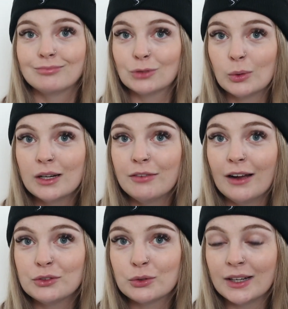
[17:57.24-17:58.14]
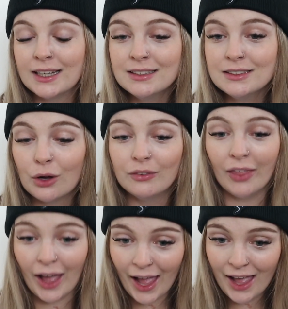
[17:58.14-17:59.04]
25 degrees over
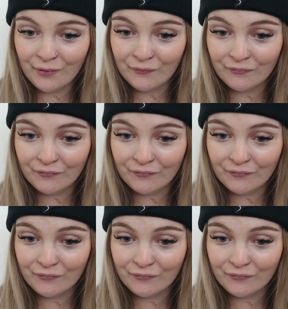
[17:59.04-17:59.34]
there